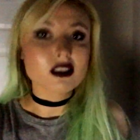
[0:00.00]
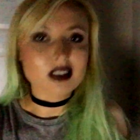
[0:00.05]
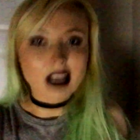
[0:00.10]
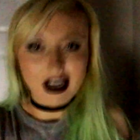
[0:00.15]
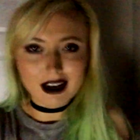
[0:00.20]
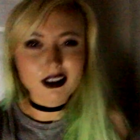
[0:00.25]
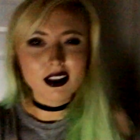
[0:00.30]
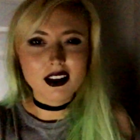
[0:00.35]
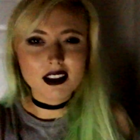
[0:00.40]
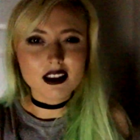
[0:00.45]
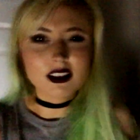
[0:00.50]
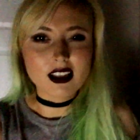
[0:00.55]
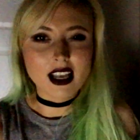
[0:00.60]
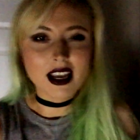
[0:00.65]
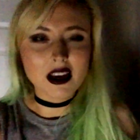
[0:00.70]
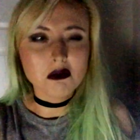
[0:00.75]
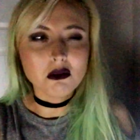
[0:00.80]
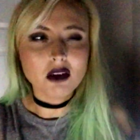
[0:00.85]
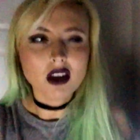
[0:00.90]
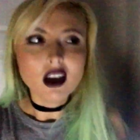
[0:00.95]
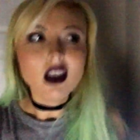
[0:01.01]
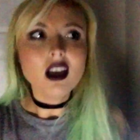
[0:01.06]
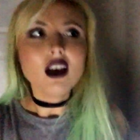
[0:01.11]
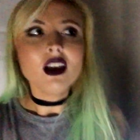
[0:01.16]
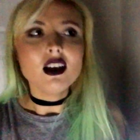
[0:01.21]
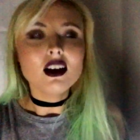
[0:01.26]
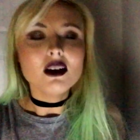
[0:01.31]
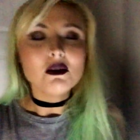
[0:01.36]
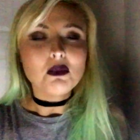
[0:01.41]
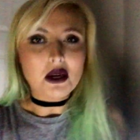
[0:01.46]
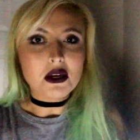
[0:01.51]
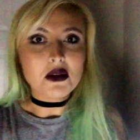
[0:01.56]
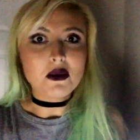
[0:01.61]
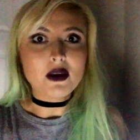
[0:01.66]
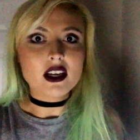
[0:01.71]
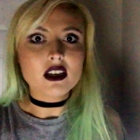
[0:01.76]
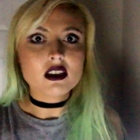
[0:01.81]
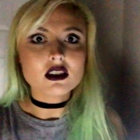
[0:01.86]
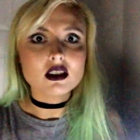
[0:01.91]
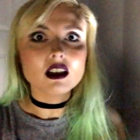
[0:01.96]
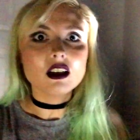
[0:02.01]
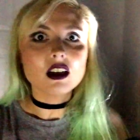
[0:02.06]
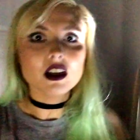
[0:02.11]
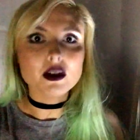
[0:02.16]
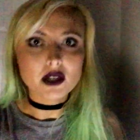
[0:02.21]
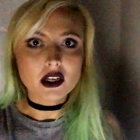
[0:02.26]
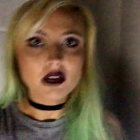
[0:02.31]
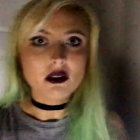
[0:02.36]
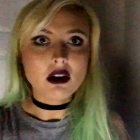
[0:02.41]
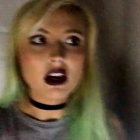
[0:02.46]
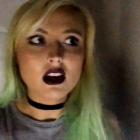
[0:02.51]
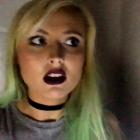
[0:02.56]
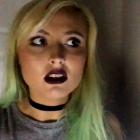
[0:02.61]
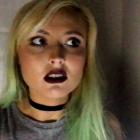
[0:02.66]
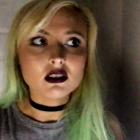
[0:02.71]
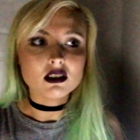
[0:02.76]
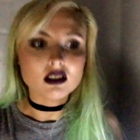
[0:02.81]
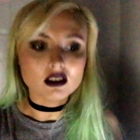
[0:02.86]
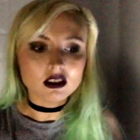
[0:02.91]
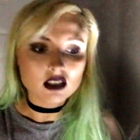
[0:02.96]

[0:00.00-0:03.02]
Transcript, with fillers: exactly the same. But anyways, here we go guys.